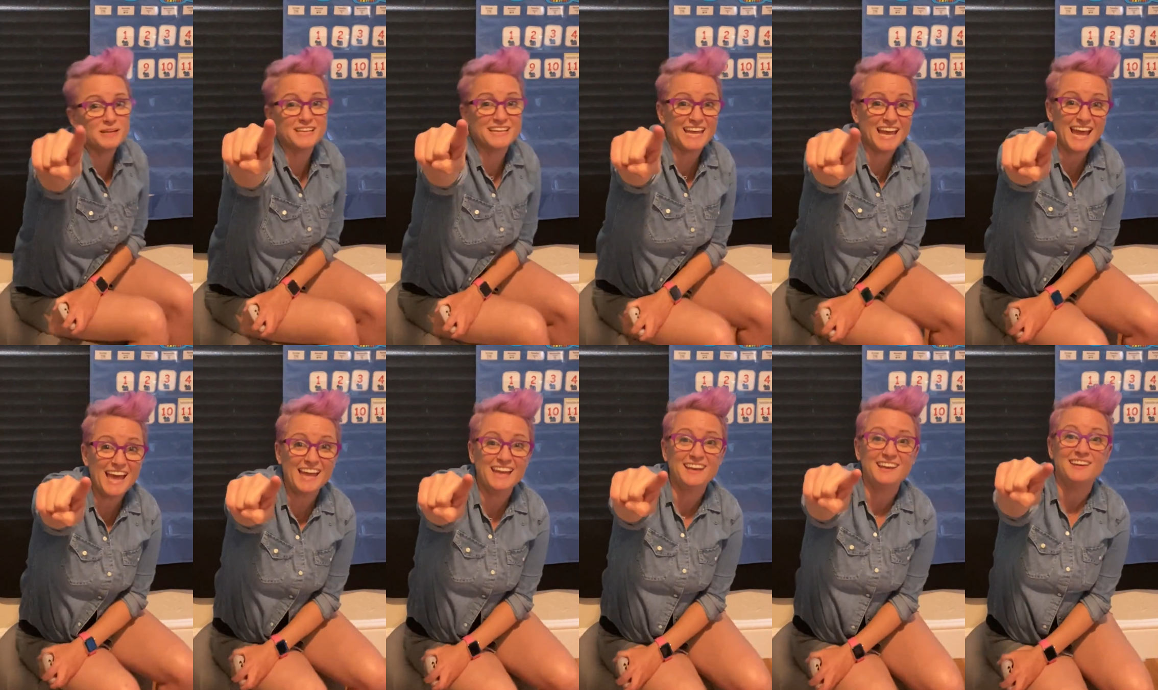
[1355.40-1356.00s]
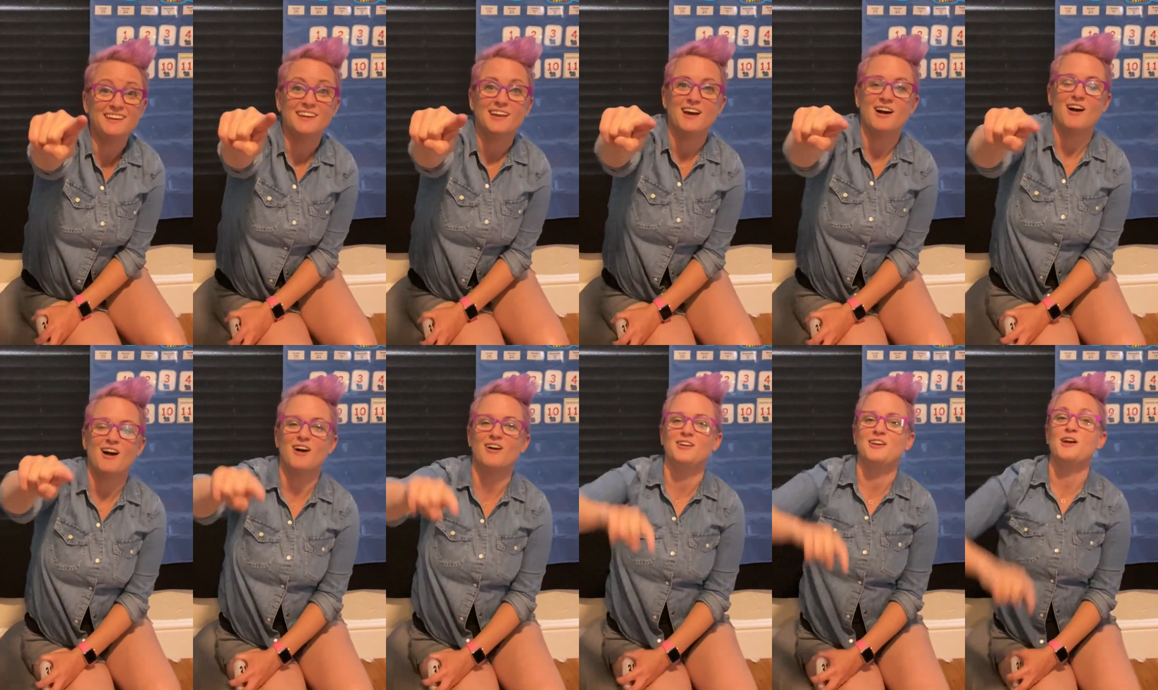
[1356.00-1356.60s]
again
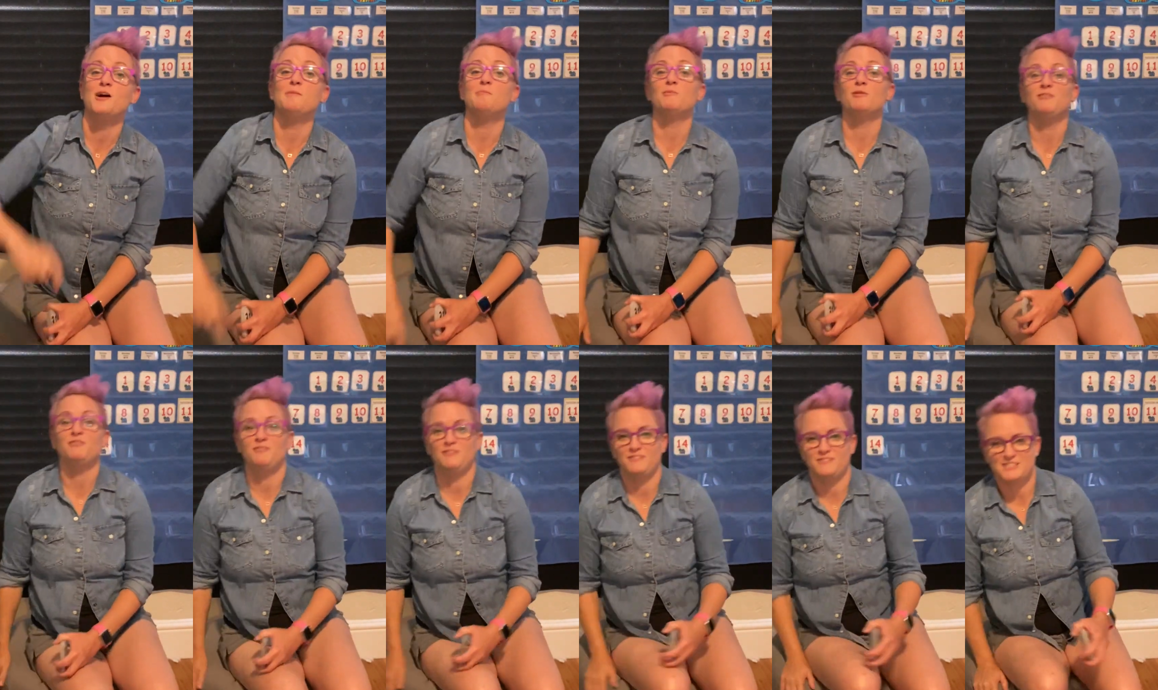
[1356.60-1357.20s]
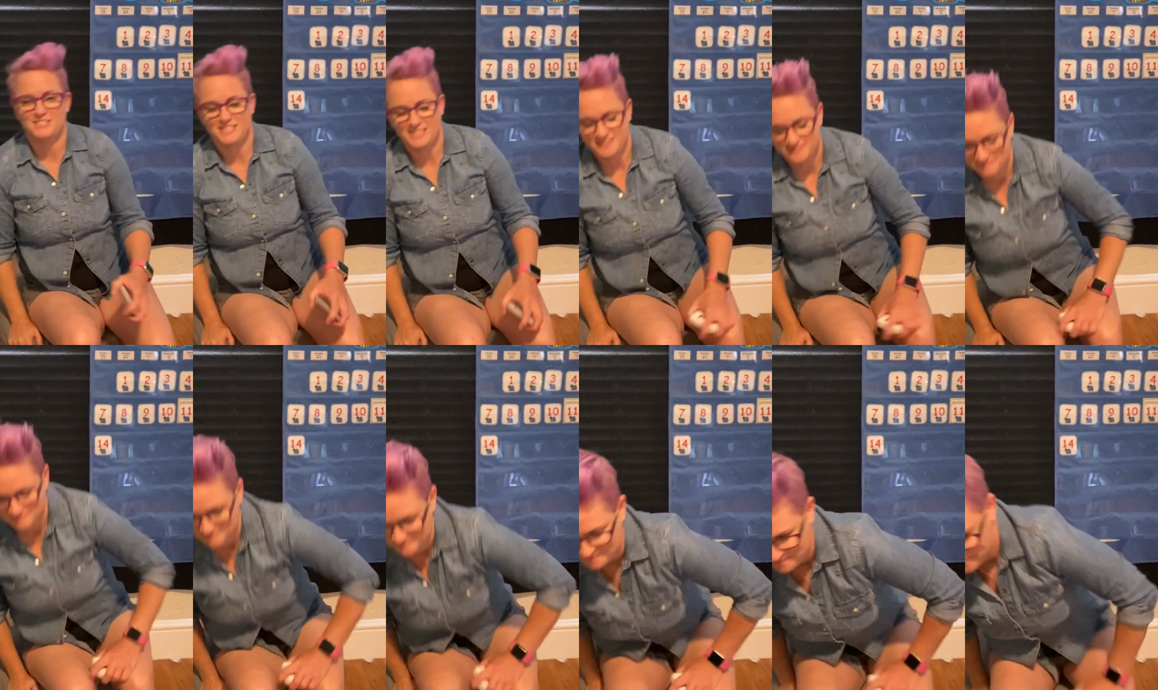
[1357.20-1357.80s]
on number 15.
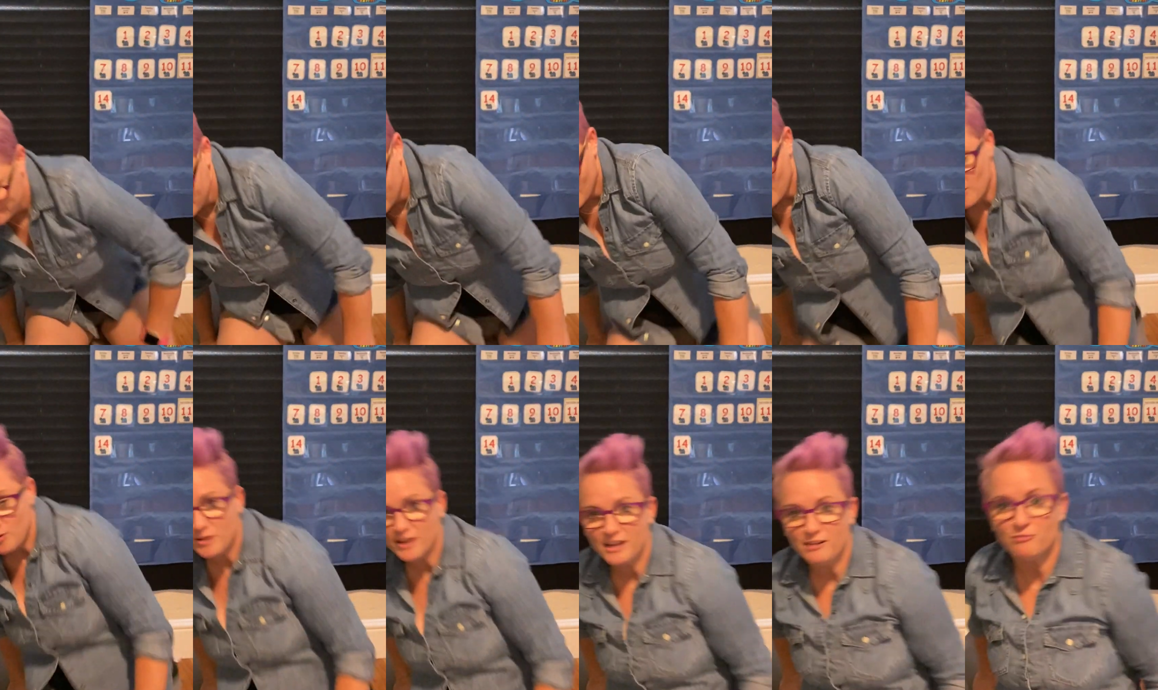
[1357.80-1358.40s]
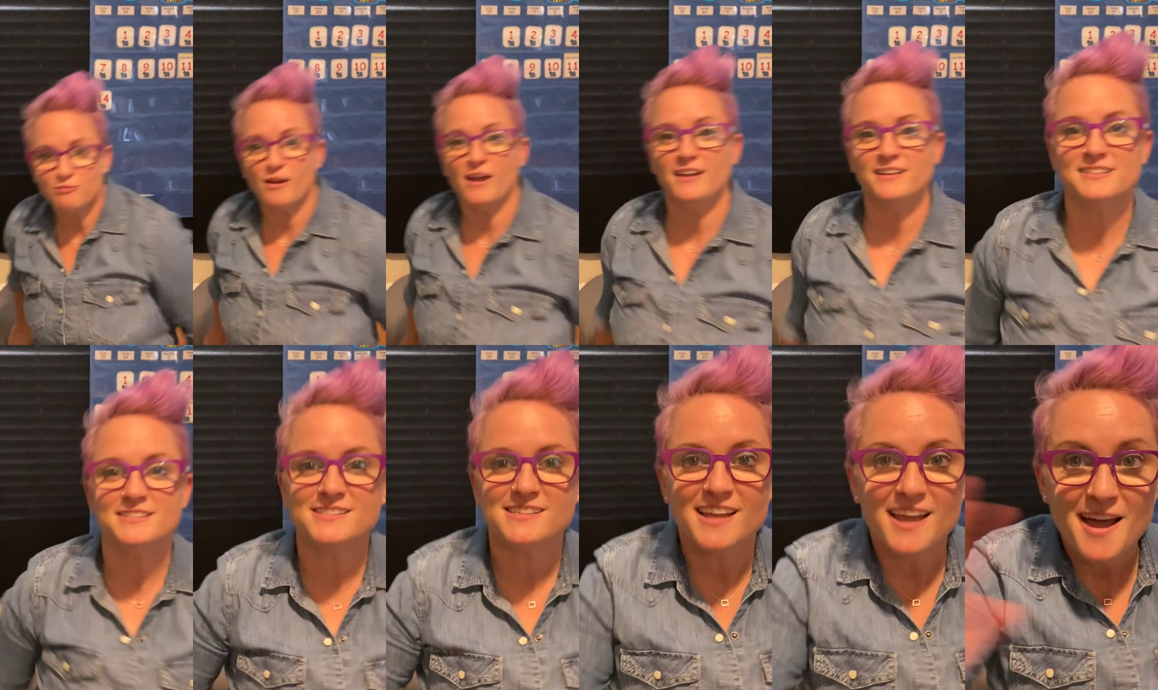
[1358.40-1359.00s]
Okay,
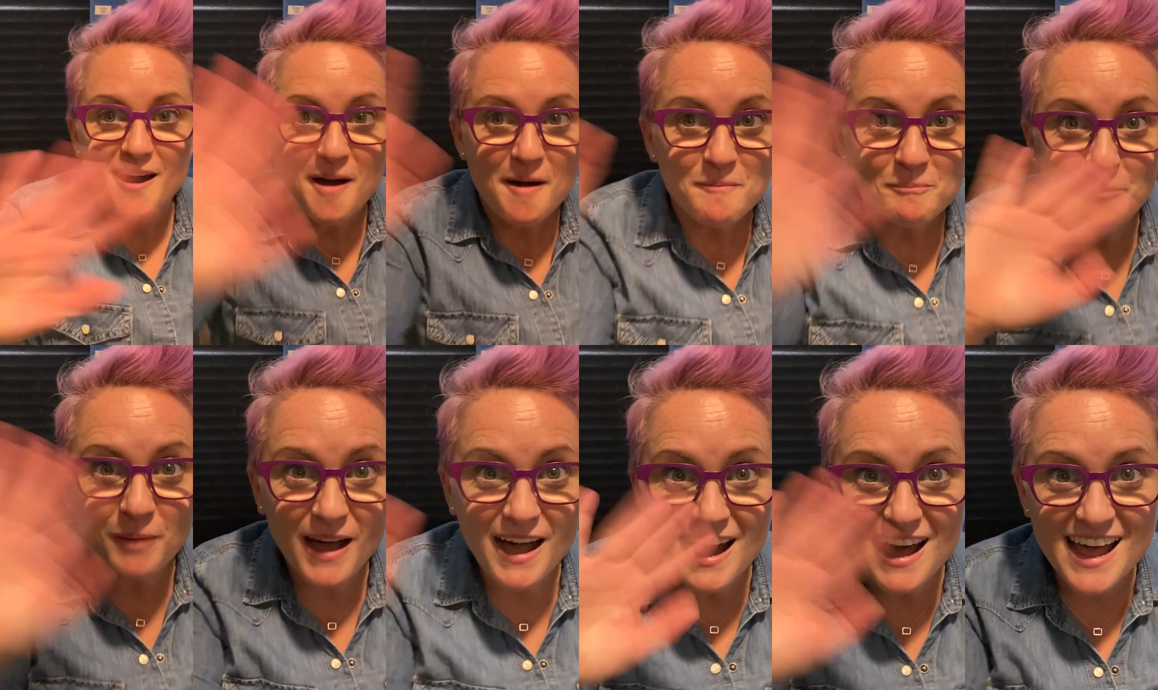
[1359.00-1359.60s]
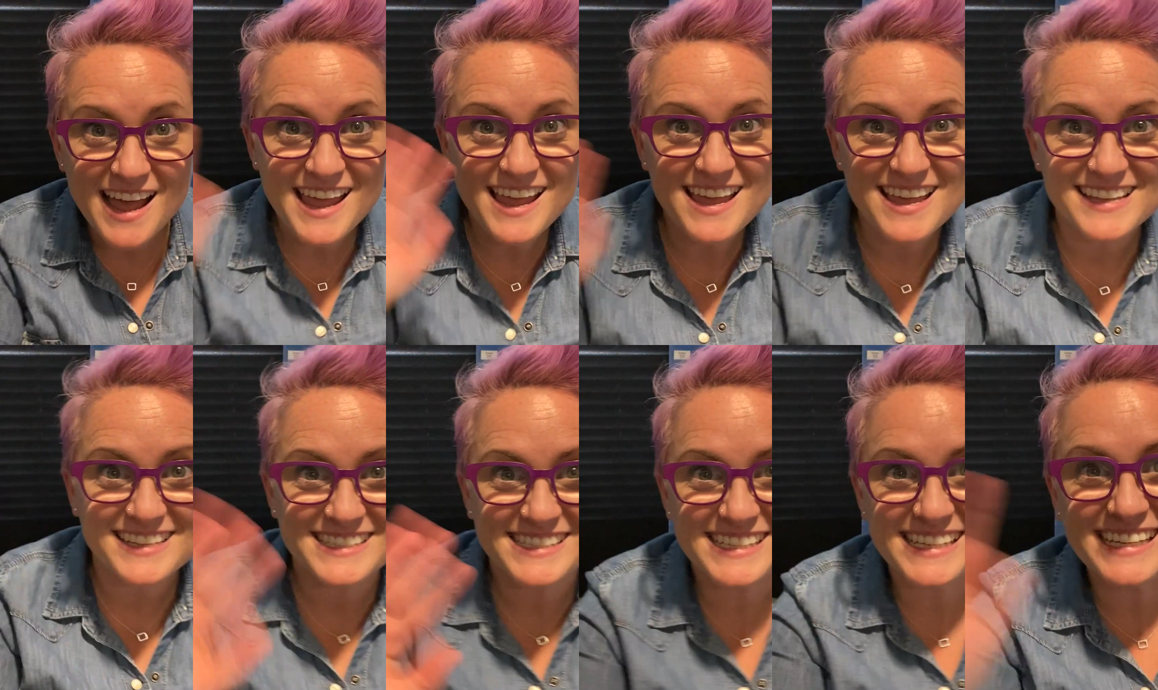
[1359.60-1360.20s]
friends. Bye.
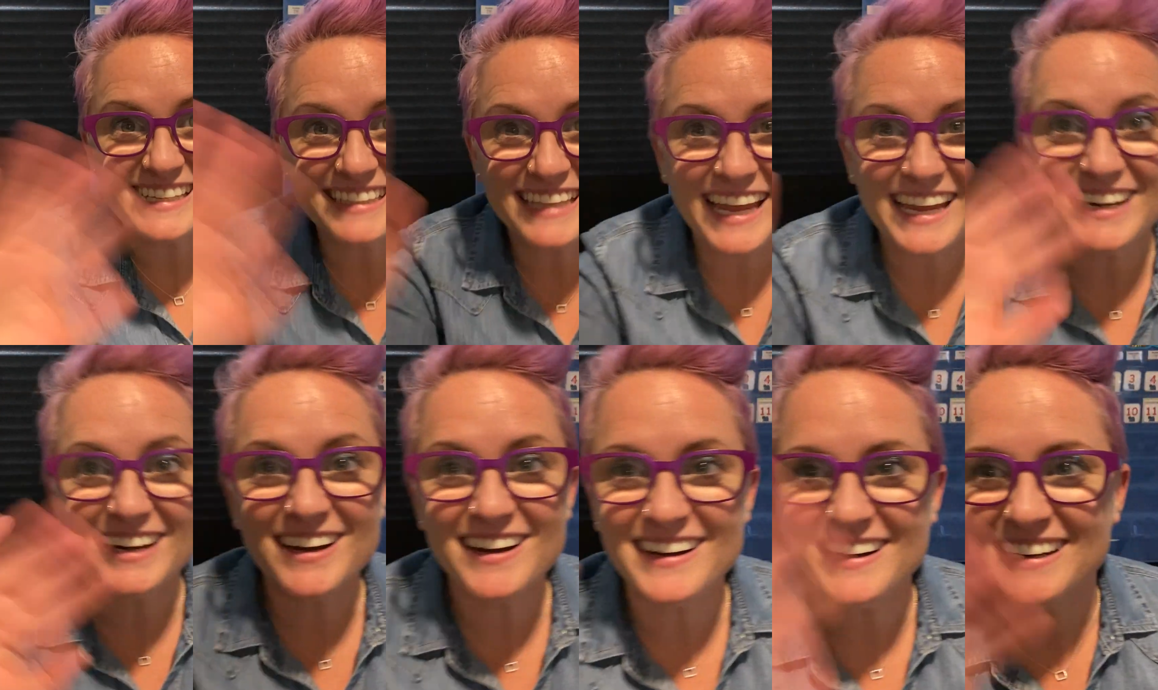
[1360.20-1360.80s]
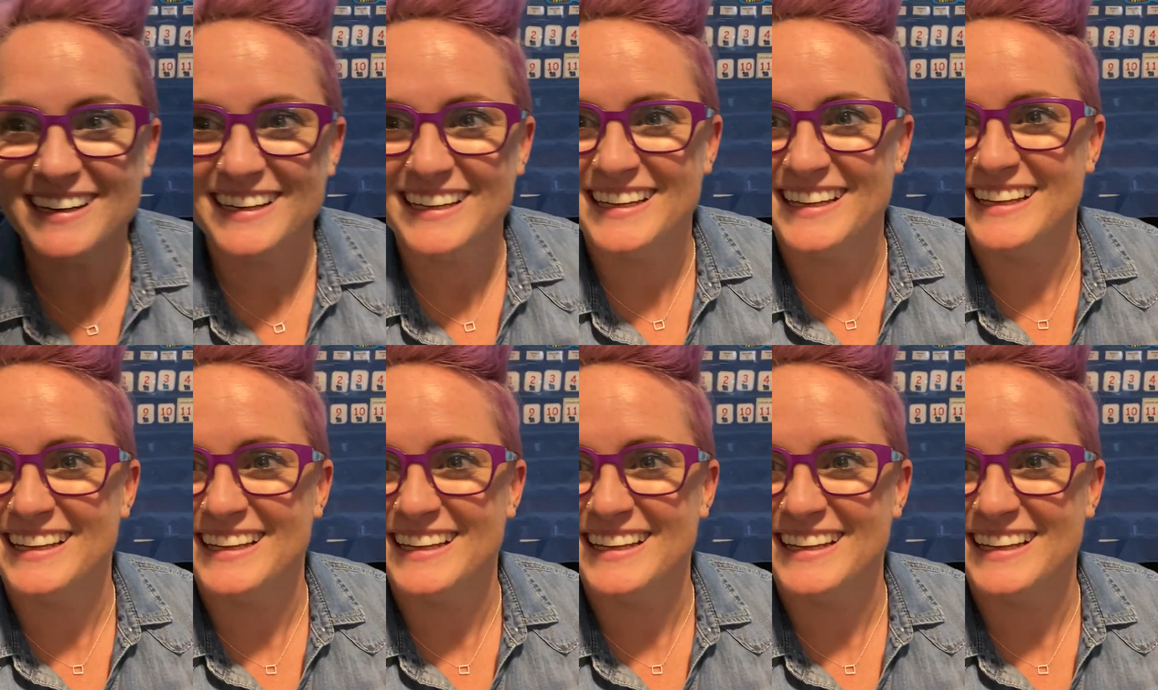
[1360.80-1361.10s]
See you later.